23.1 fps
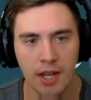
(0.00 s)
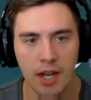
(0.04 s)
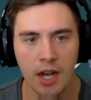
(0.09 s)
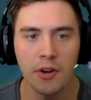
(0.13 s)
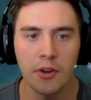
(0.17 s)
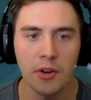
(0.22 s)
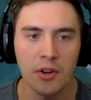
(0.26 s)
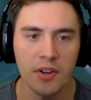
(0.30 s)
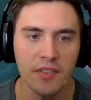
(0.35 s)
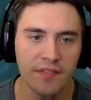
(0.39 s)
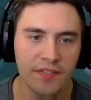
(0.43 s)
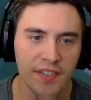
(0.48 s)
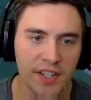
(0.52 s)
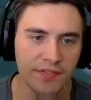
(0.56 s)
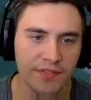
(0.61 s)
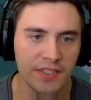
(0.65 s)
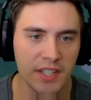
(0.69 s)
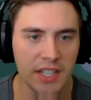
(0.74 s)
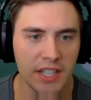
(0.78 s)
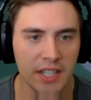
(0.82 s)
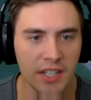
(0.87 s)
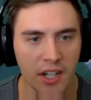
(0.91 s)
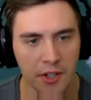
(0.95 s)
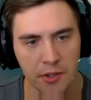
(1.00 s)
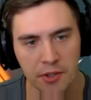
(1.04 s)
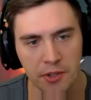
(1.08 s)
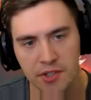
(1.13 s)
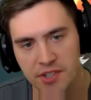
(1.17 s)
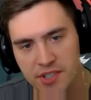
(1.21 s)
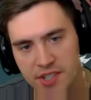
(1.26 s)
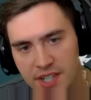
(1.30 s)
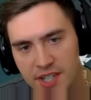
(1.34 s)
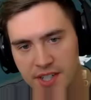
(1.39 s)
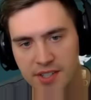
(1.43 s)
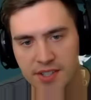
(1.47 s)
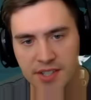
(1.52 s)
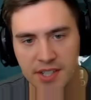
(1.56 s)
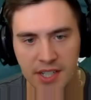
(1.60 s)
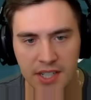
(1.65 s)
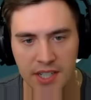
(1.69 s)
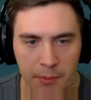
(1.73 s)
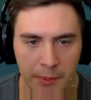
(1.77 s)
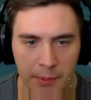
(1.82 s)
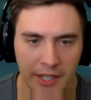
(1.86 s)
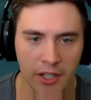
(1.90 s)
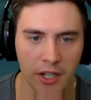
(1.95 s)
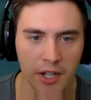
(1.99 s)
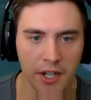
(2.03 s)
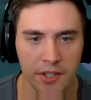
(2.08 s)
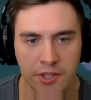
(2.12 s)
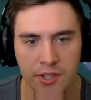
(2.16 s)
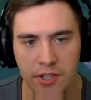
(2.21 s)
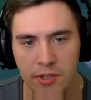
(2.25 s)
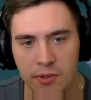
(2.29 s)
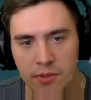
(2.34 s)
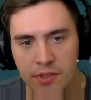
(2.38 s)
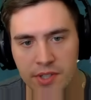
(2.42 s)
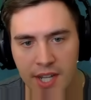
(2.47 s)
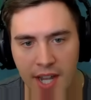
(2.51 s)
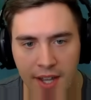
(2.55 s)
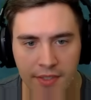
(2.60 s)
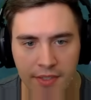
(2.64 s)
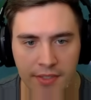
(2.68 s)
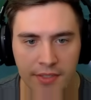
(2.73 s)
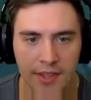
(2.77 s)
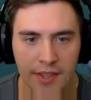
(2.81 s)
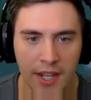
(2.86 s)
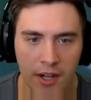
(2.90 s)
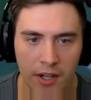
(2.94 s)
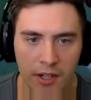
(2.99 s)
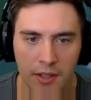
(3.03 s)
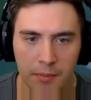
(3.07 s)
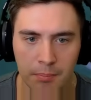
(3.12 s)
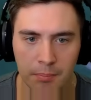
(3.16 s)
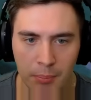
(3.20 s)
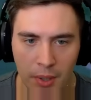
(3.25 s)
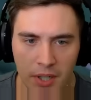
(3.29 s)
150, 160, we got a 210 there,